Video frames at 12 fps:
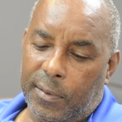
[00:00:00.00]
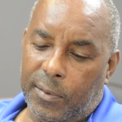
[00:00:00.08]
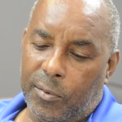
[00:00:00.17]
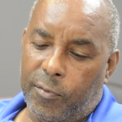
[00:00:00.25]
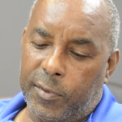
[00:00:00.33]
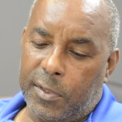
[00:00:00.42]

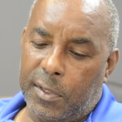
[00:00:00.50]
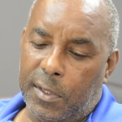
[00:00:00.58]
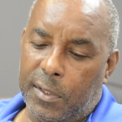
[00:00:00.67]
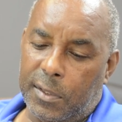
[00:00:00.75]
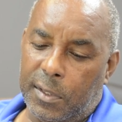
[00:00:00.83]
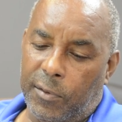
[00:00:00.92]

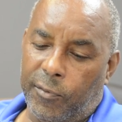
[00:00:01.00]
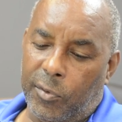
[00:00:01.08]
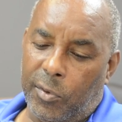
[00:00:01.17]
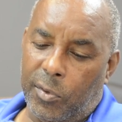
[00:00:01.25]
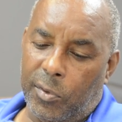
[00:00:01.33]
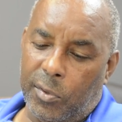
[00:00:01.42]
overseas, even
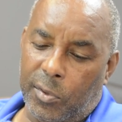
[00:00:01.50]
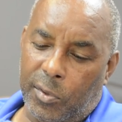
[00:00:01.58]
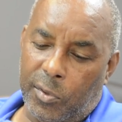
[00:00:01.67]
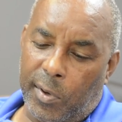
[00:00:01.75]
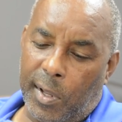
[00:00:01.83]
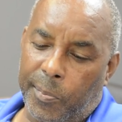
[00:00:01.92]
though you, you
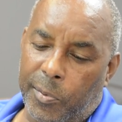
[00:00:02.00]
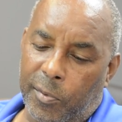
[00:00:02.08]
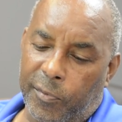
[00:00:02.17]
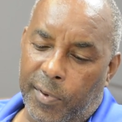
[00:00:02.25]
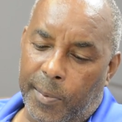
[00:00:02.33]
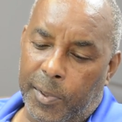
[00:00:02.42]
know you're helping
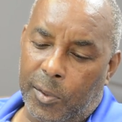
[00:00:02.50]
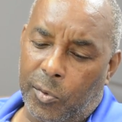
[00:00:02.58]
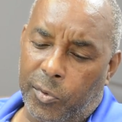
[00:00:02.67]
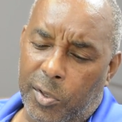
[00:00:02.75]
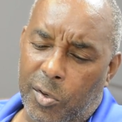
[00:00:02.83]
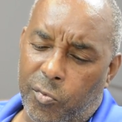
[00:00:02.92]
your family, I don't think